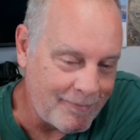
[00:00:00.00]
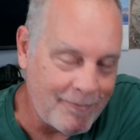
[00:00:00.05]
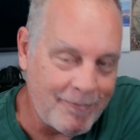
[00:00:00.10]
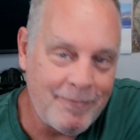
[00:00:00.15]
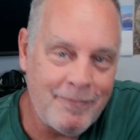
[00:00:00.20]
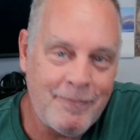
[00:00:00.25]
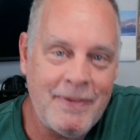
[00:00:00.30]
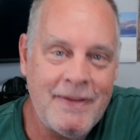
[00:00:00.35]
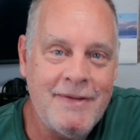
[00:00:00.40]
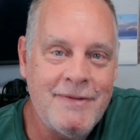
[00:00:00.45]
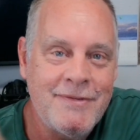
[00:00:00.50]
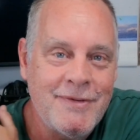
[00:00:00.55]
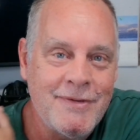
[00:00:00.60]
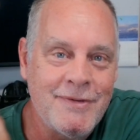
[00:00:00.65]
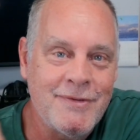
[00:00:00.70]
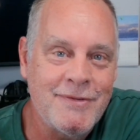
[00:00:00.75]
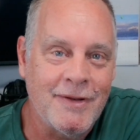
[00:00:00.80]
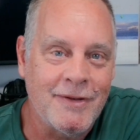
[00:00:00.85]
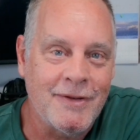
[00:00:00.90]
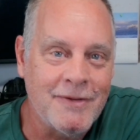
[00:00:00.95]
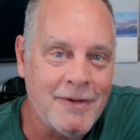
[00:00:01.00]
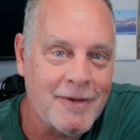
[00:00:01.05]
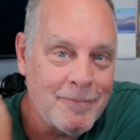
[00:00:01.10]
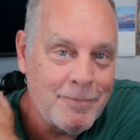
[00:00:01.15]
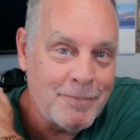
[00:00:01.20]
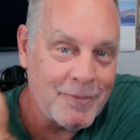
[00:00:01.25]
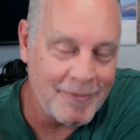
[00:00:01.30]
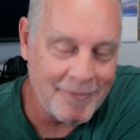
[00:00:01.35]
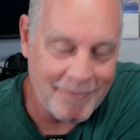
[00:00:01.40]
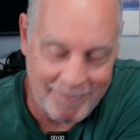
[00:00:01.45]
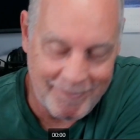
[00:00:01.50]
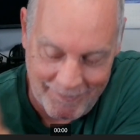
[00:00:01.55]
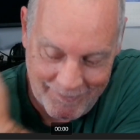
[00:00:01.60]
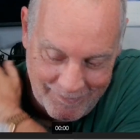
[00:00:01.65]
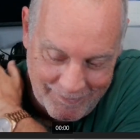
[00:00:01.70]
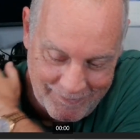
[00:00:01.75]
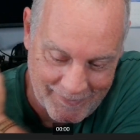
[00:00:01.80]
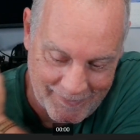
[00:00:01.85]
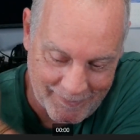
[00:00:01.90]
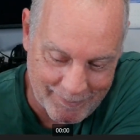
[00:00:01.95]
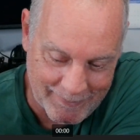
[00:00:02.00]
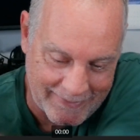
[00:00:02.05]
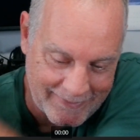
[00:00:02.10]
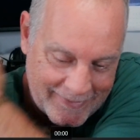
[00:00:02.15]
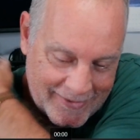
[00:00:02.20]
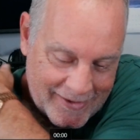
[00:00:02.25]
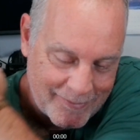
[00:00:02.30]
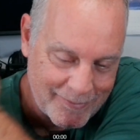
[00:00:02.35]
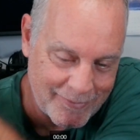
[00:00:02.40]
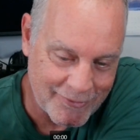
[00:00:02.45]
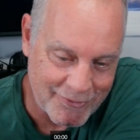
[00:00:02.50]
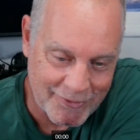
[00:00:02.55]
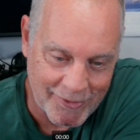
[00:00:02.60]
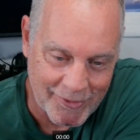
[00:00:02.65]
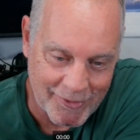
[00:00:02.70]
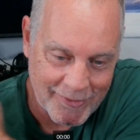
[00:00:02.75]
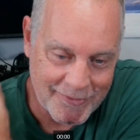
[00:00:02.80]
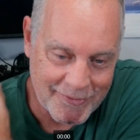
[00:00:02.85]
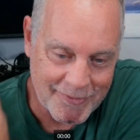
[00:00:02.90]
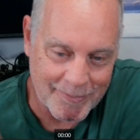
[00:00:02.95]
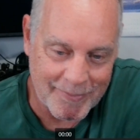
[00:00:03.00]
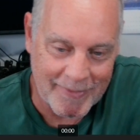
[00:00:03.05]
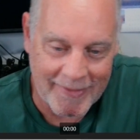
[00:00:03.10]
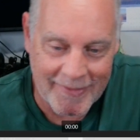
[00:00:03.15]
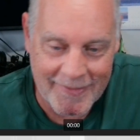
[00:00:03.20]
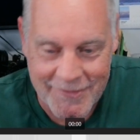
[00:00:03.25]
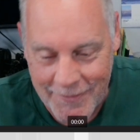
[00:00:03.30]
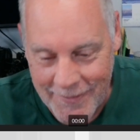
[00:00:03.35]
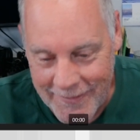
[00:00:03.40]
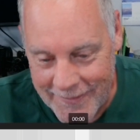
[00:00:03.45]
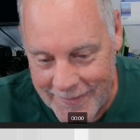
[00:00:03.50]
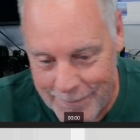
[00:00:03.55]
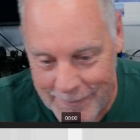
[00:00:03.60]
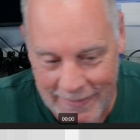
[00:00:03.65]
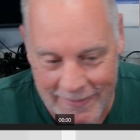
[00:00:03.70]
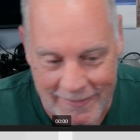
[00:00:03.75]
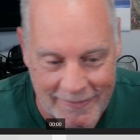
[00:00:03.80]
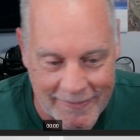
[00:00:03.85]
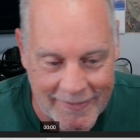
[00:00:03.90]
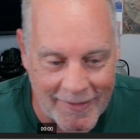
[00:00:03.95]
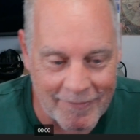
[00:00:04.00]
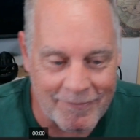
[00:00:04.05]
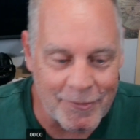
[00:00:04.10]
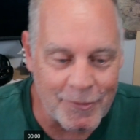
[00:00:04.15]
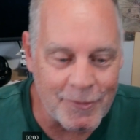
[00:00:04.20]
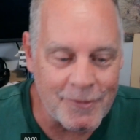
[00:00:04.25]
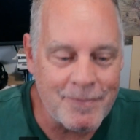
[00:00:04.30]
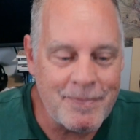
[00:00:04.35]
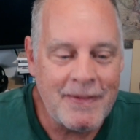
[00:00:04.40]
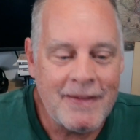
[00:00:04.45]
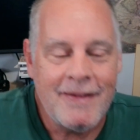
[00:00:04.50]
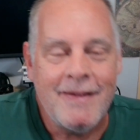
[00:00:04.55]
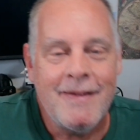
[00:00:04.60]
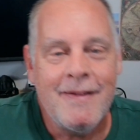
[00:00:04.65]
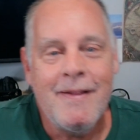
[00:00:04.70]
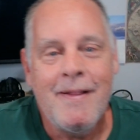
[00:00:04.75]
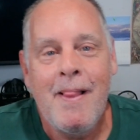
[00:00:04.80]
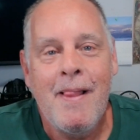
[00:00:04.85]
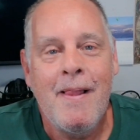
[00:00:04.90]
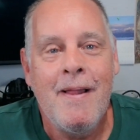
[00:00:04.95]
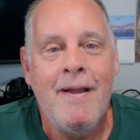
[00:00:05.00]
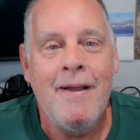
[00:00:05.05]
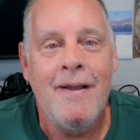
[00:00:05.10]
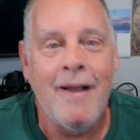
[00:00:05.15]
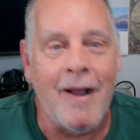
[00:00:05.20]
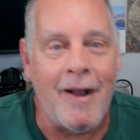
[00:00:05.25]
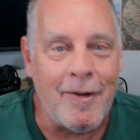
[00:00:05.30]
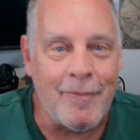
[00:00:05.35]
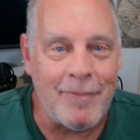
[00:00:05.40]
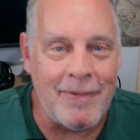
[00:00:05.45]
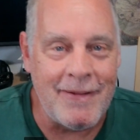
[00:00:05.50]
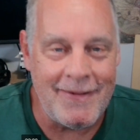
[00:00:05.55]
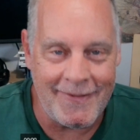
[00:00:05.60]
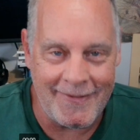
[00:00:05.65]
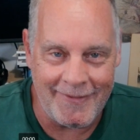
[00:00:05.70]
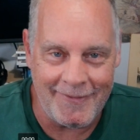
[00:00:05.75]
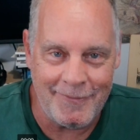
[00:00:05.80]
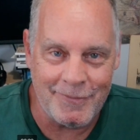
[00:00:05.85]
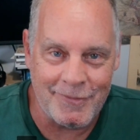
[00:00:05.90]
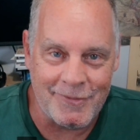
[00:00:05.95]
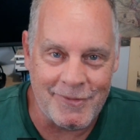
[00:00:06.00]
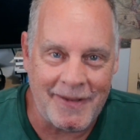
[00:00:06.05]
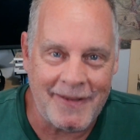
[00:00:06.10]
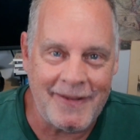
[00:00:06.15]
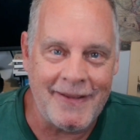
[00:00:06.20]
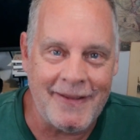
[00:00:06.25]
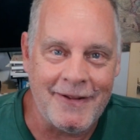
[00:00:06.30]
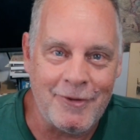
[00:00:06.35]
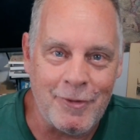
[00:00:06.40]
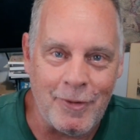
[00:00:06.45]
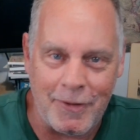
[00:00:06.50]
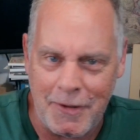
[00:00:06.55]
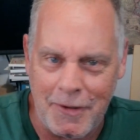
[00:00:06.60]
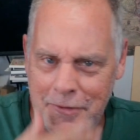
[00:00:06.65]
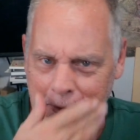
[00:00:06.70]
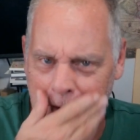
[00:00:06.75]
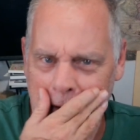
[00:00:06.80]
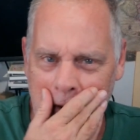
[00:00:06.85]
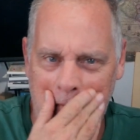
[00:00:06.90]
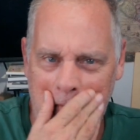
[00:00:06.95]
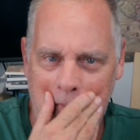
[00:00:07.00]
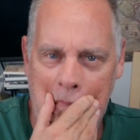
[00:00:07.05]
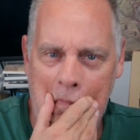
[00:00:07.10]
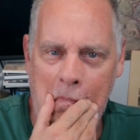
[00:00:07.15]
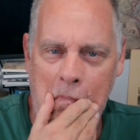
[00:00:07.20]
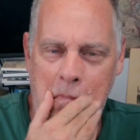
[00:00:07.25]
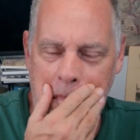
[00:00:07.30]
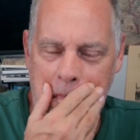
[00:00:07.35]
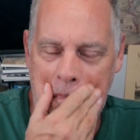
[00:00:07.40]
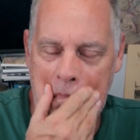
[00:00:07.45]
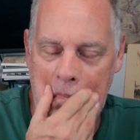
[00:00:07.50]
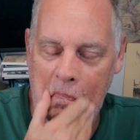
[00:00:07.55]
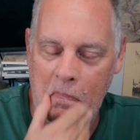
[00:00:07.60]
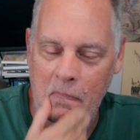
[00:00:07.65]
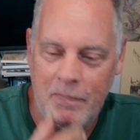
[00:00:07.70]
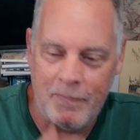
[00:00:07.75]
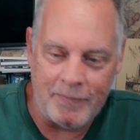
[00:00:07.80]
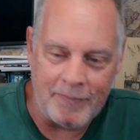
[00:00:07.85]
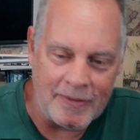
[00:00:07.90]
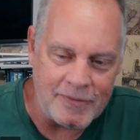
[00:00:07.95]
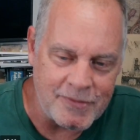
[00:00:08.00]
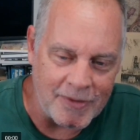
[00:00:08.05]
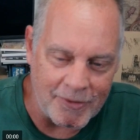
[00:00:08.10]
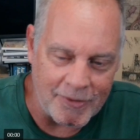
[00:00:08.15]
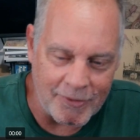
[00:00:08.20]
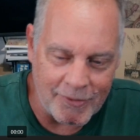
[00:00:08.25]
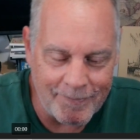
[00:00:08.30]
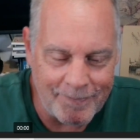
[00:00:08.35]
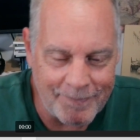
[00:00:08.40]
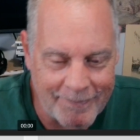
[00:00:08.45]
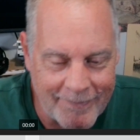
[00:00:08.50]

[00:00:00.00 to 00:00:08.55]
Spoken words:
pieces of lumber from my neighbor's yard to mine so I can mill it down for her. I was looking at it going, God damn, that's not good.